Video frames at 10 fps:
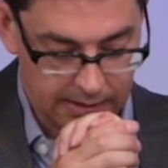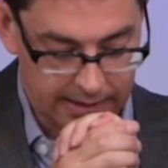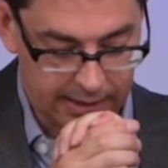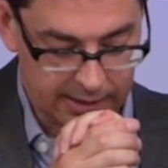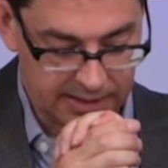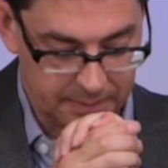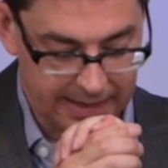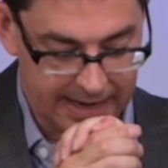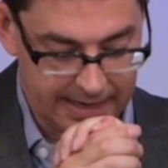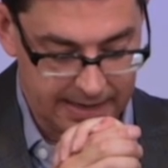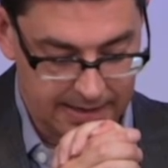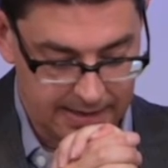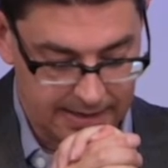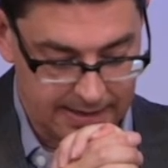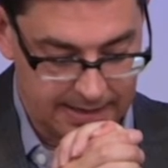There has been
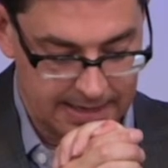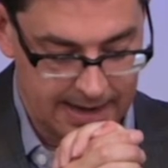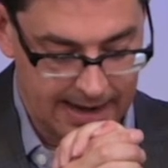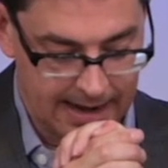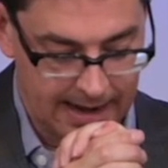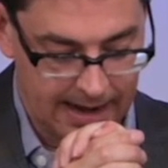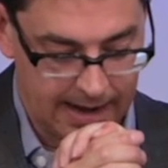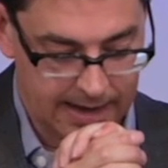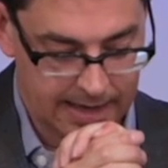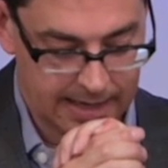an